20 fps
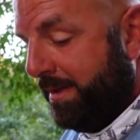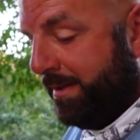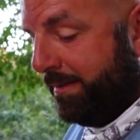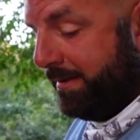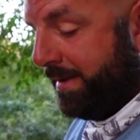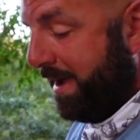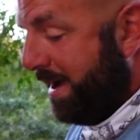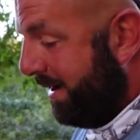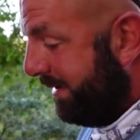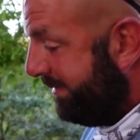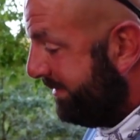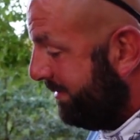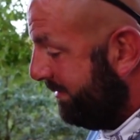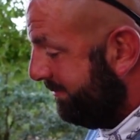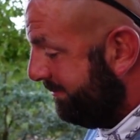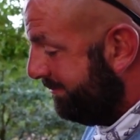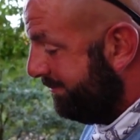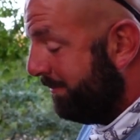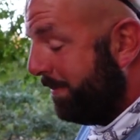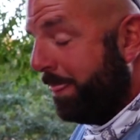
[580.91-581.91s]
Guys,
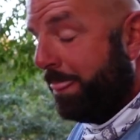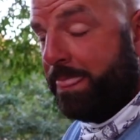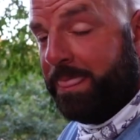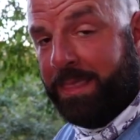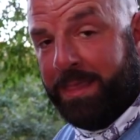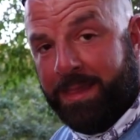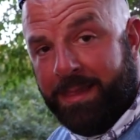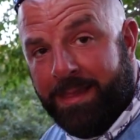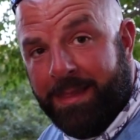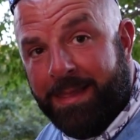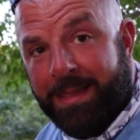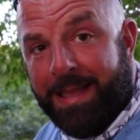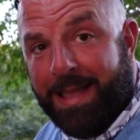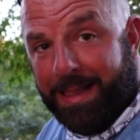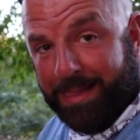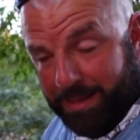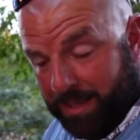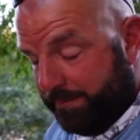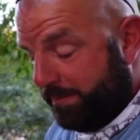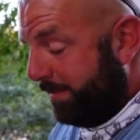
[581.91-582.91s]

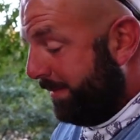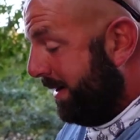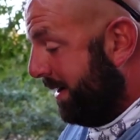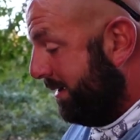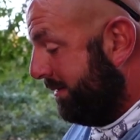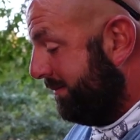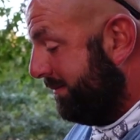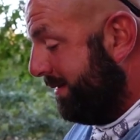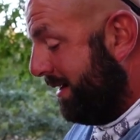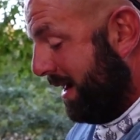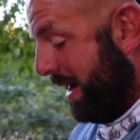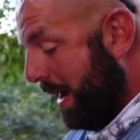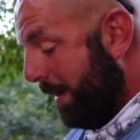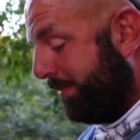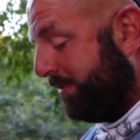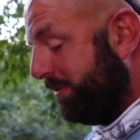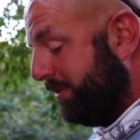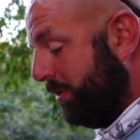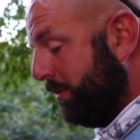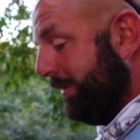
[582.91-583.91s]
I love it, man. I
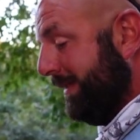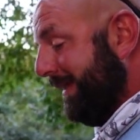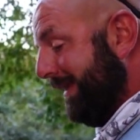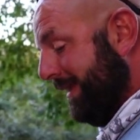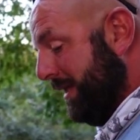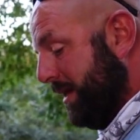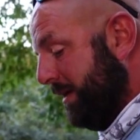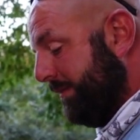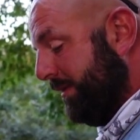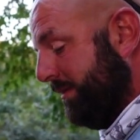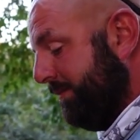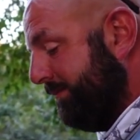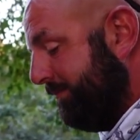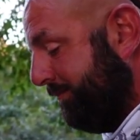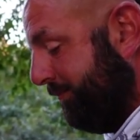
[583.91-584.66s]
absolutely love it.